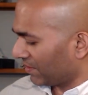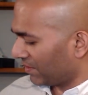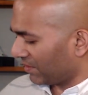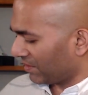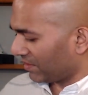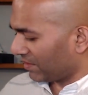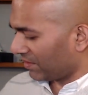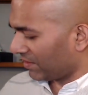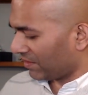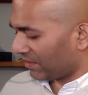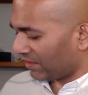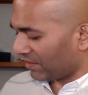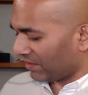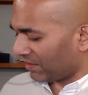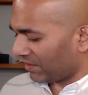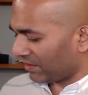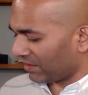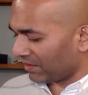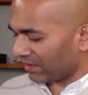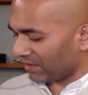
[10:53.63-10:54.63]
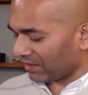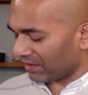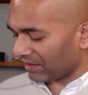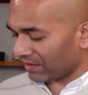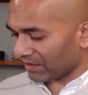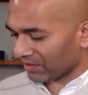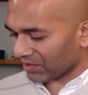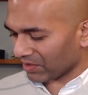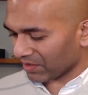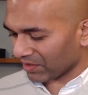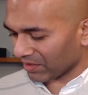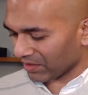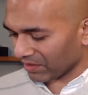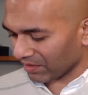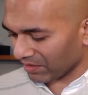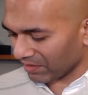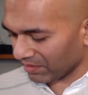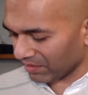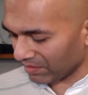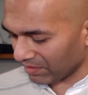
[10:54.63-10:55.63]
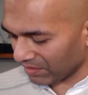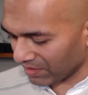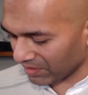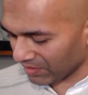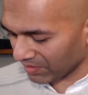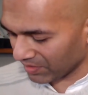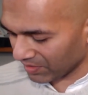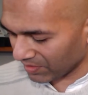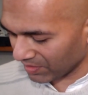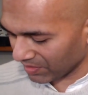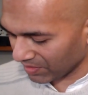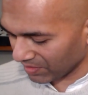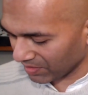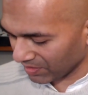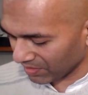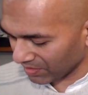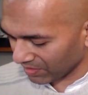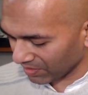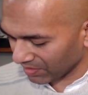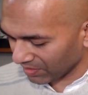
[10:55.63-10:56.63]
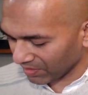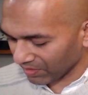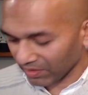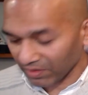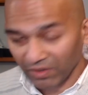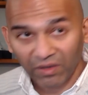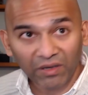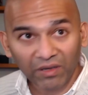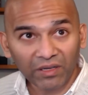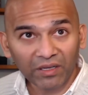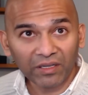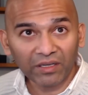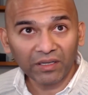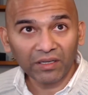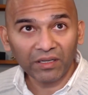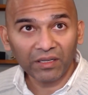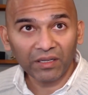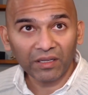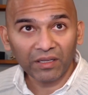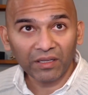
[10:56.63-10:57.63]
and turn this on.